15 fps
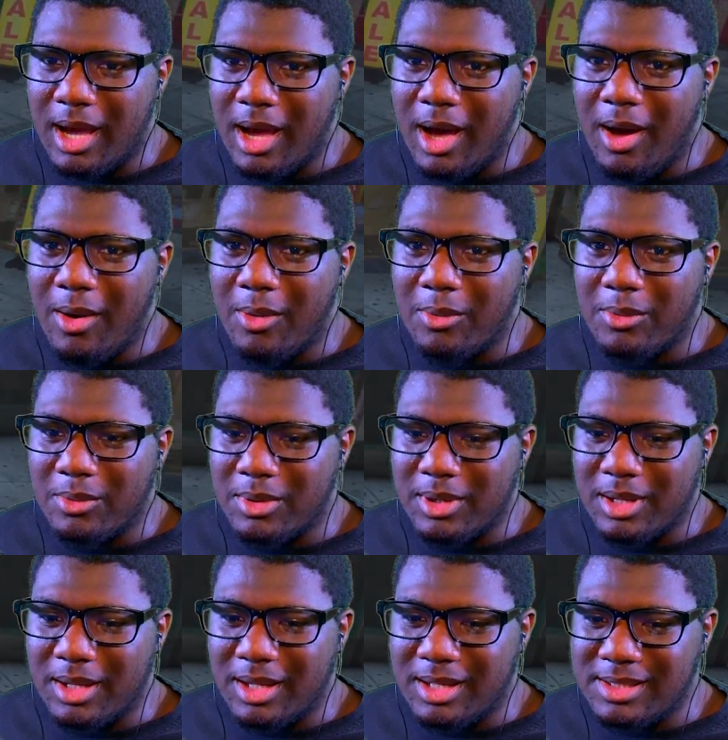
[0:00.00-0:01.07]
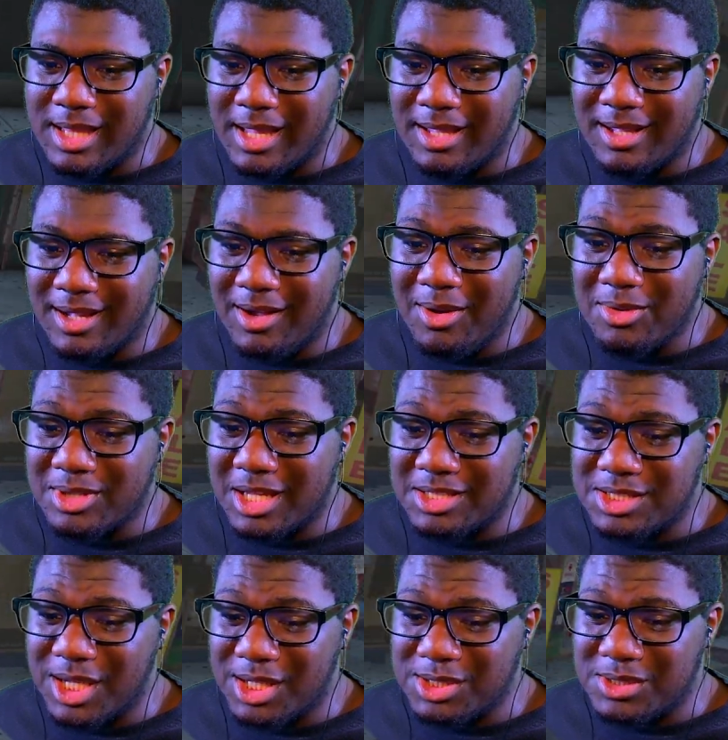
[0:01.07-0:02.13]
Oh, required. they oh they
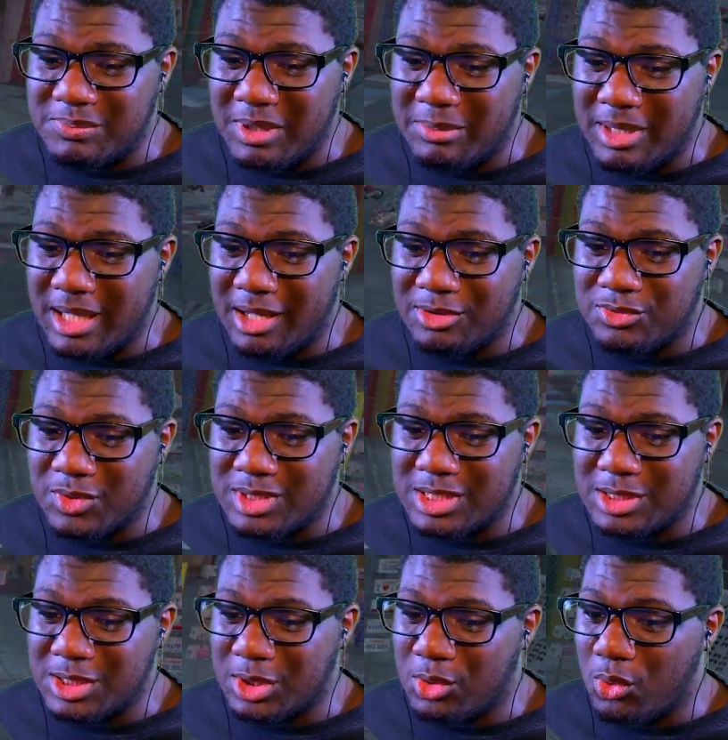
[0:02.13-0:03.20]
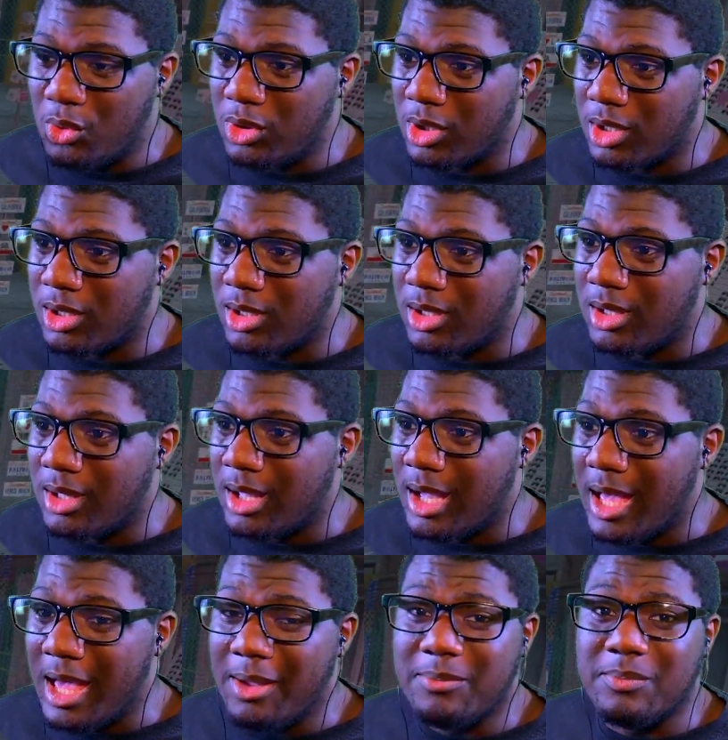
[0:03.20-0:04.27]
changed BBL Drizzy to corner.
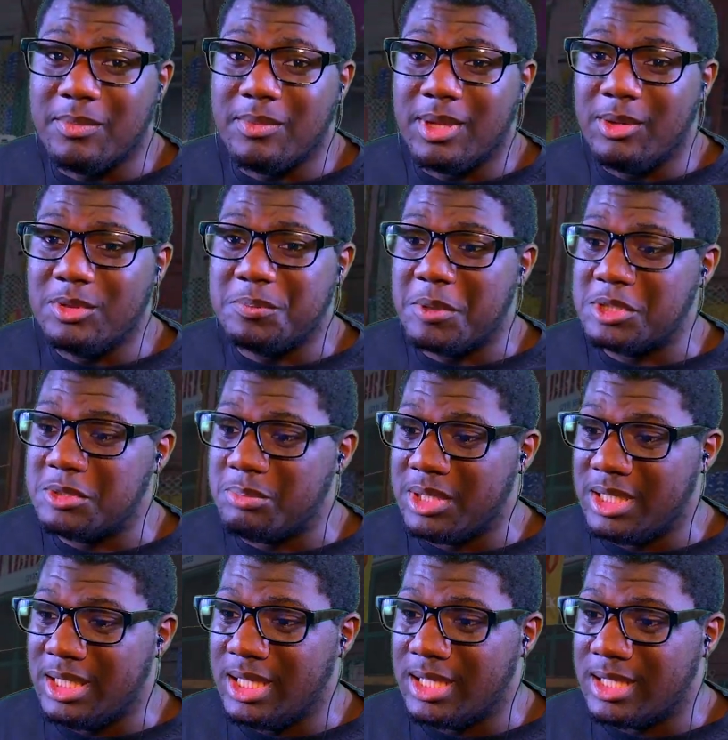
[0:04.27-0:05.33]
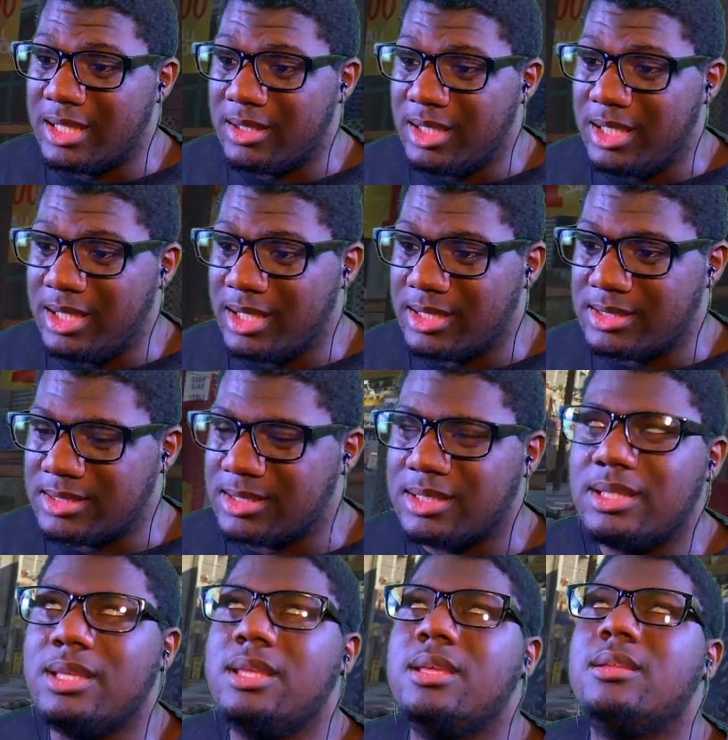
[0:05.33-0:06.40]
I it was supposed to be I e,
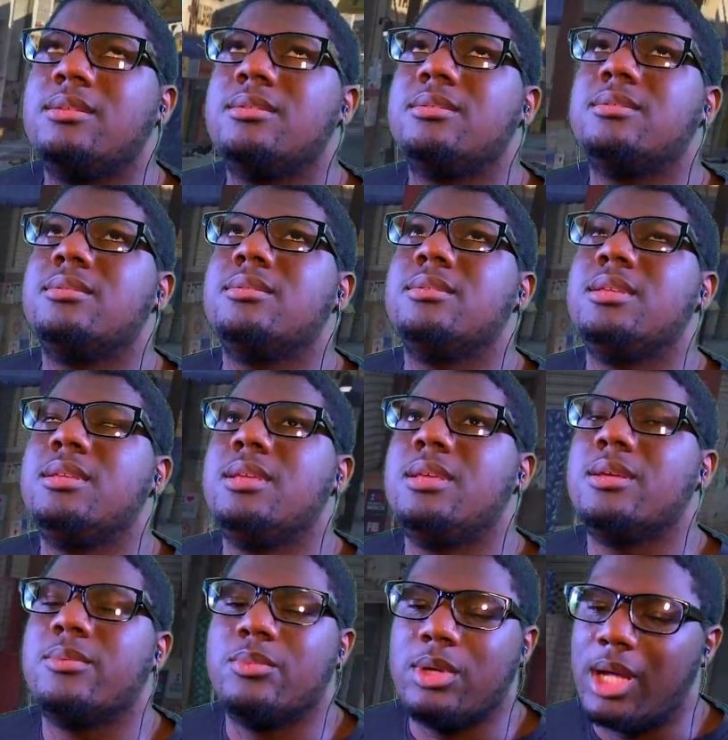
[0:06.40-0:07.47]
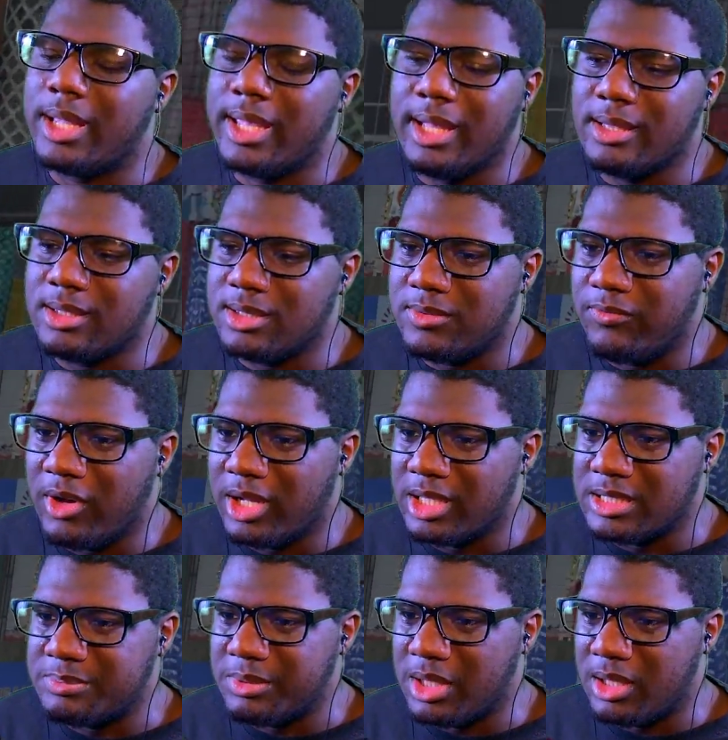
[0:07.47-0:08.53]
e I can't fucking
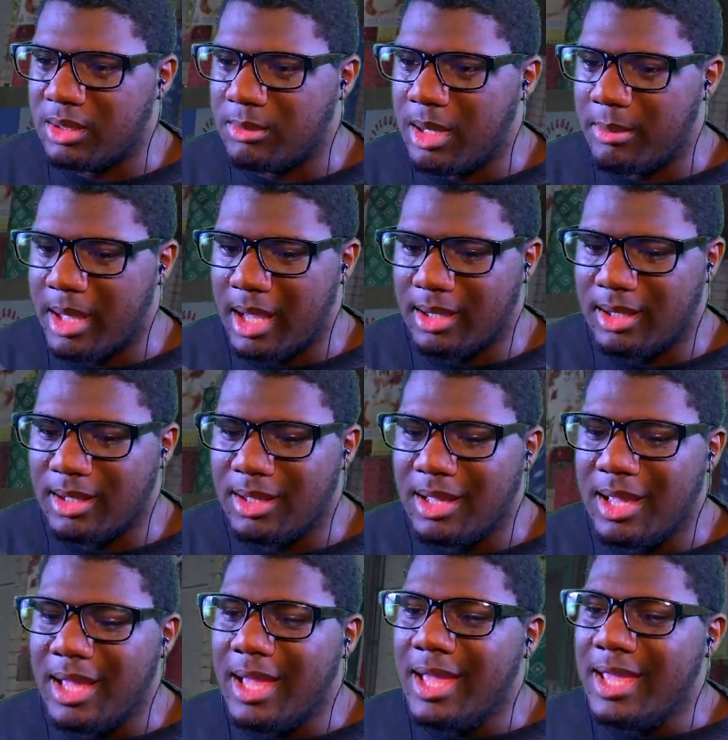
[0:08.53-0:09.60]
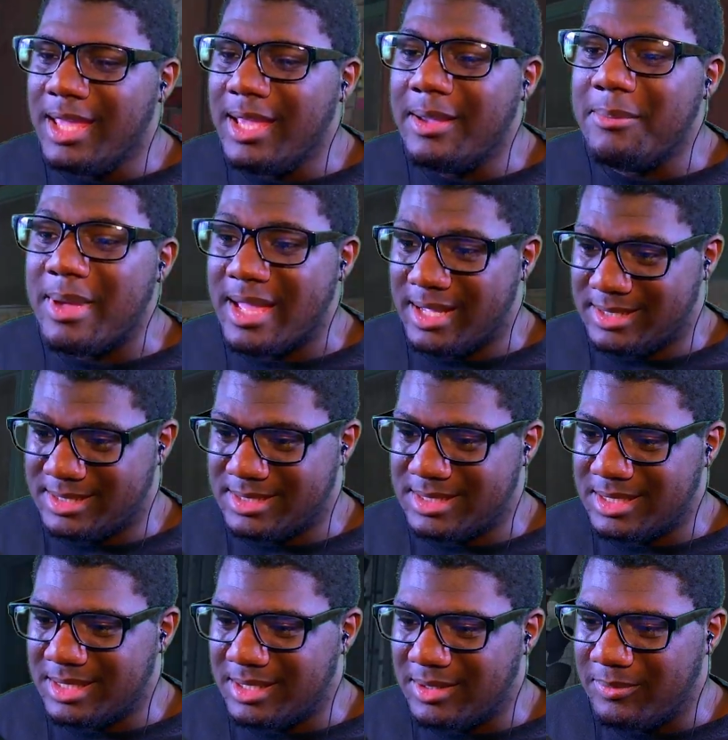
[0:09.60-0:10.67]
speak. My bad. EMS,
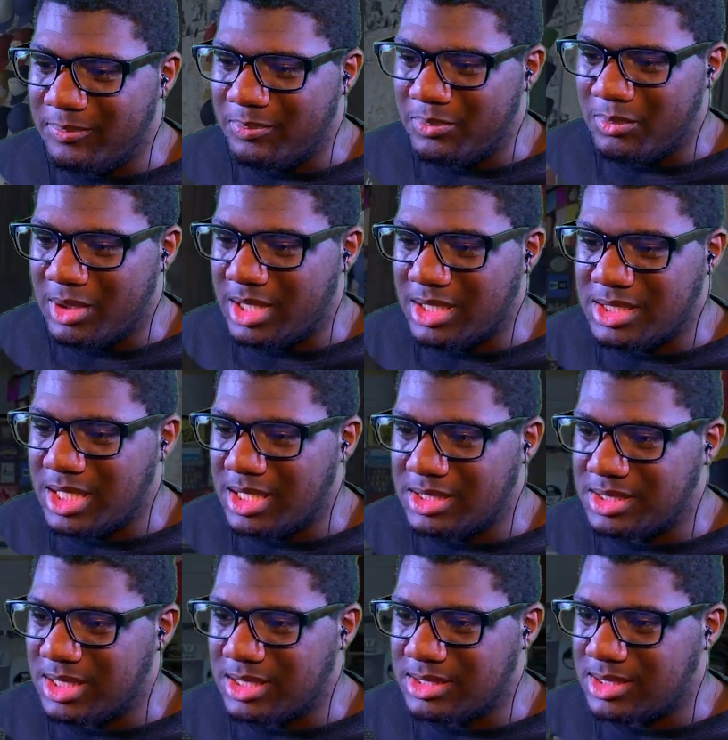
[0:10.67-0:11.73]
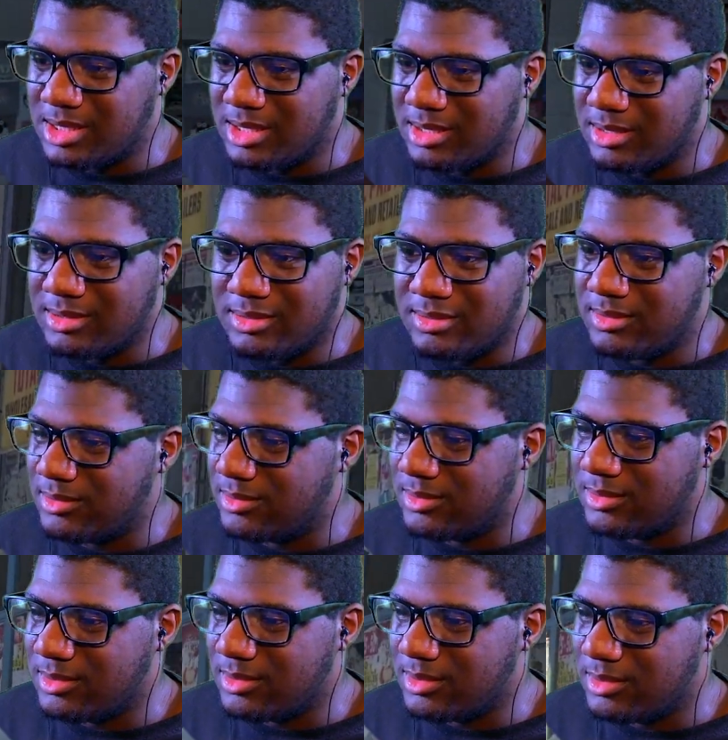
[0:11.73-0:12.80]
but they changed it to.
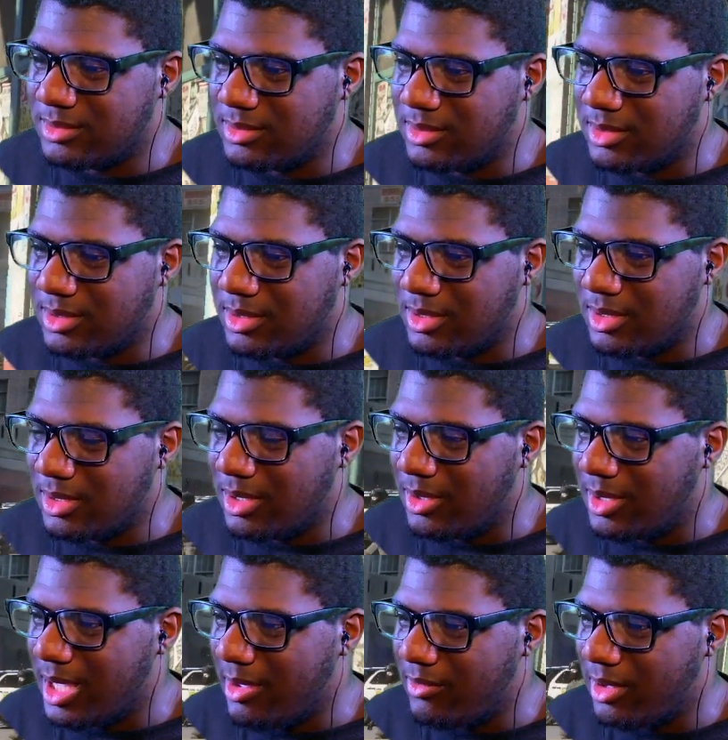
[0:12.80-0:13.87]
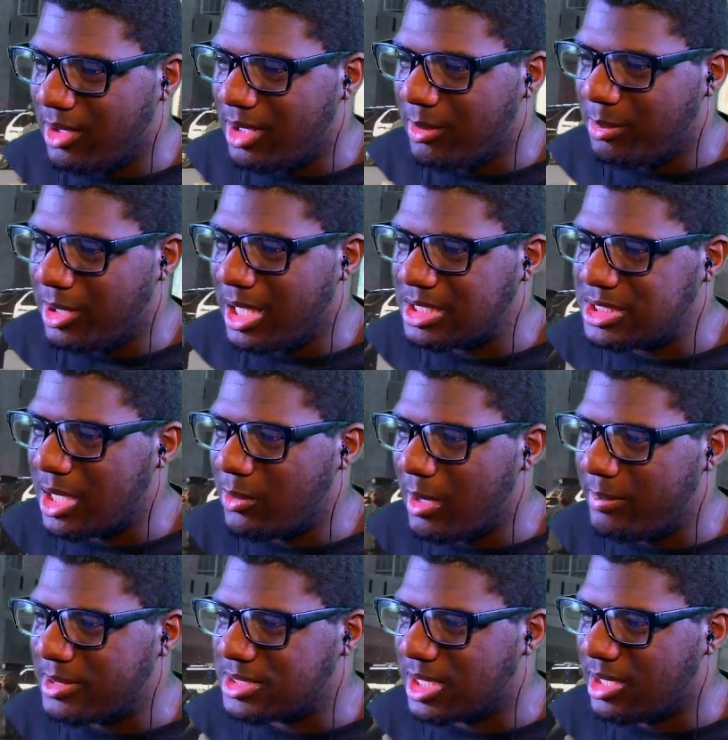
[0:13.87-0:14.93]
hold up, pull out your
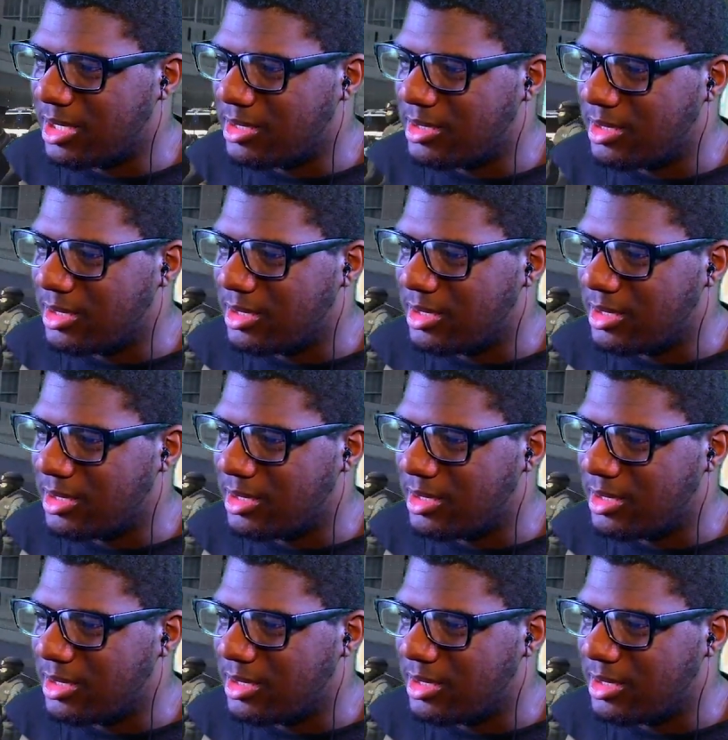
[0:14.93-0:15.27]
weapons again.